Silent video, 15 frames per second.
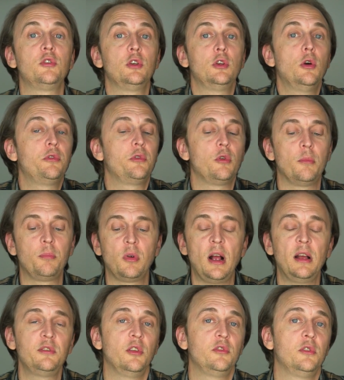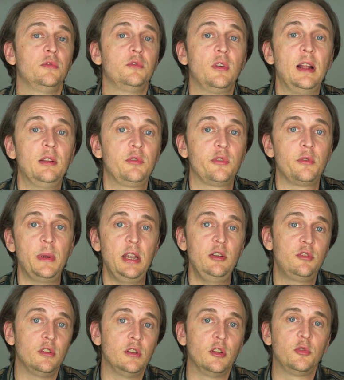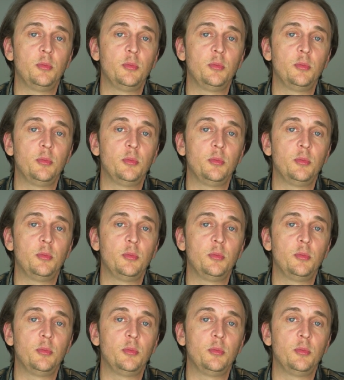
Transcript: to go through a process of transformation,